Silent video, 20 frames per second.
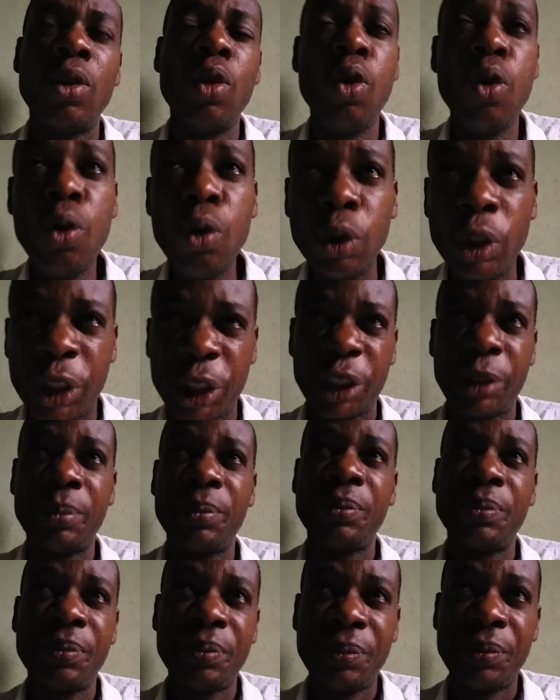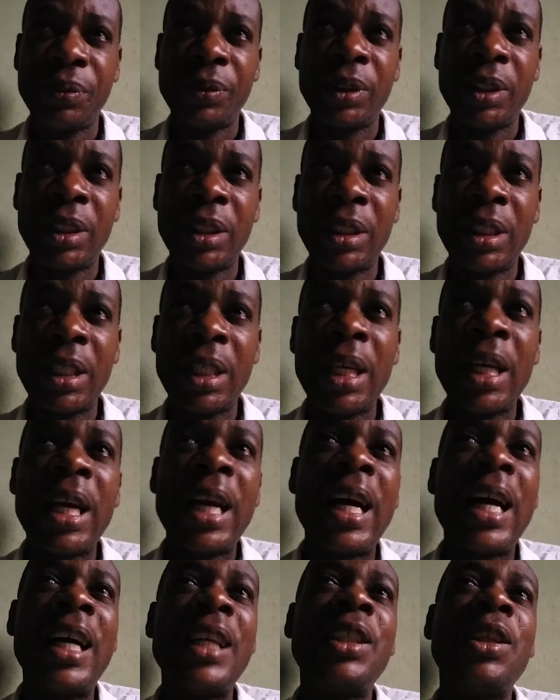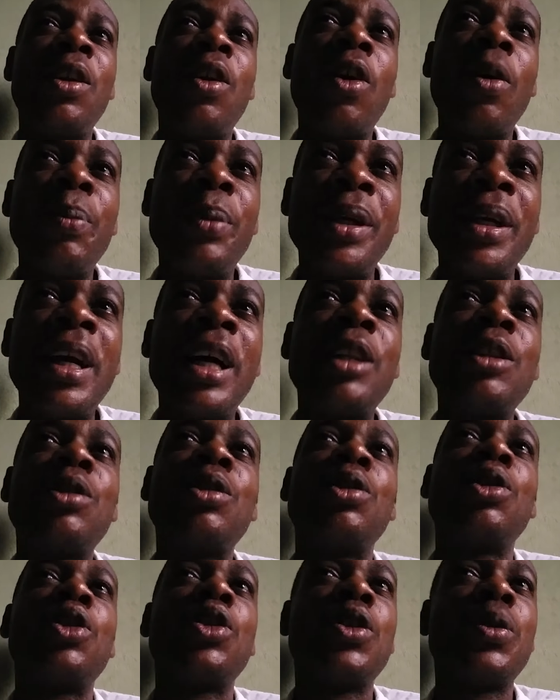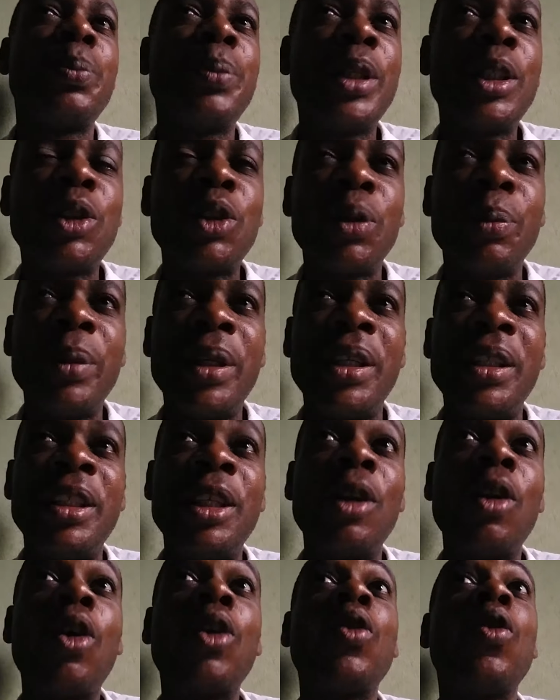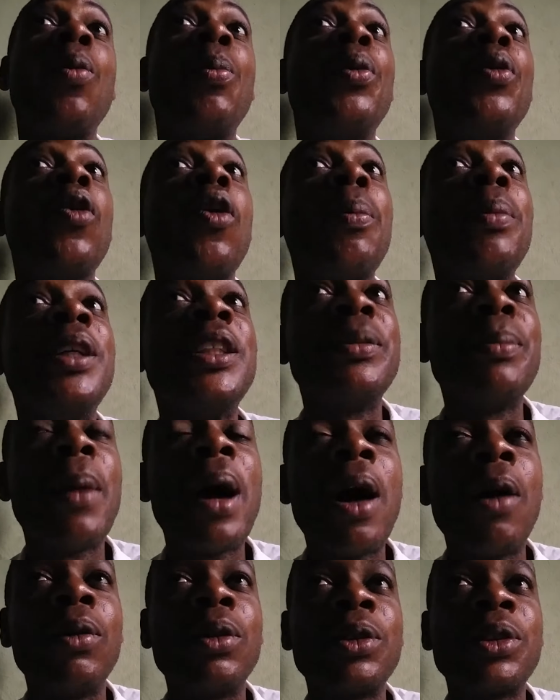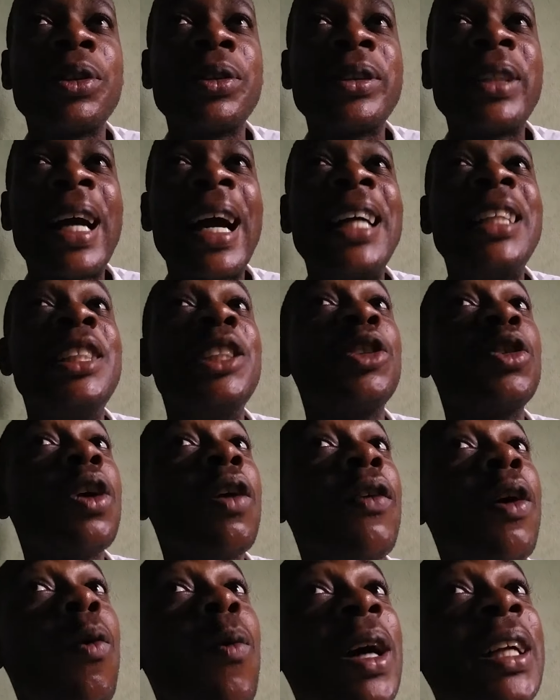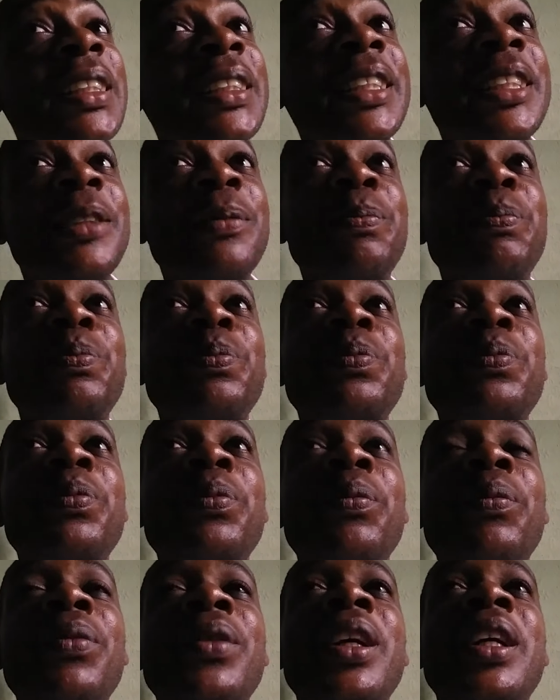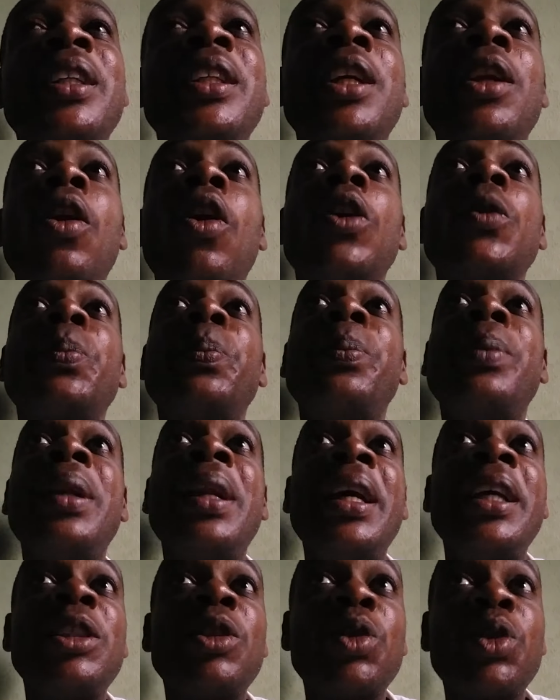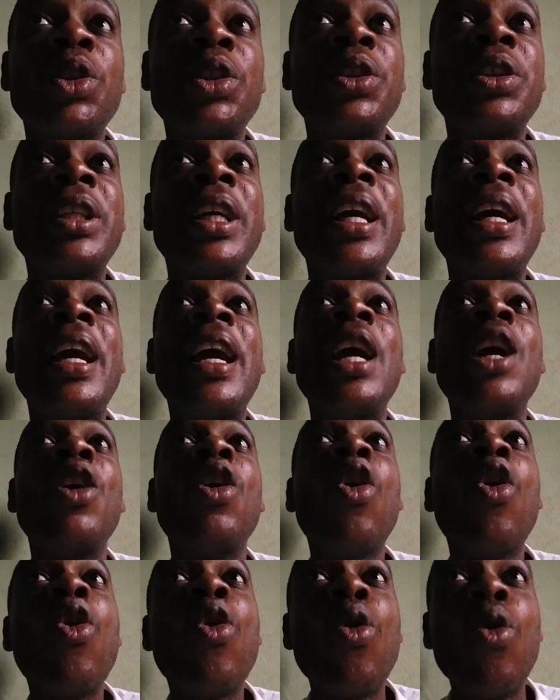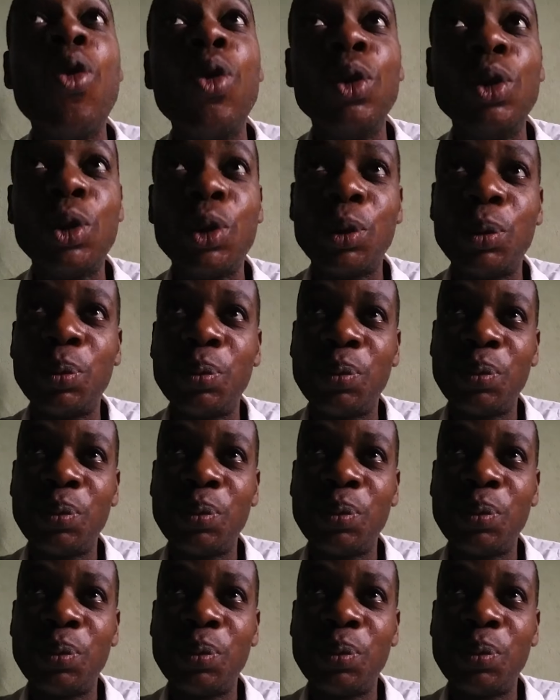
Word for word: huge. As the Lord began to speak to me, the Lord opened up his mouth. I discovered one thing the Lord placed a gold,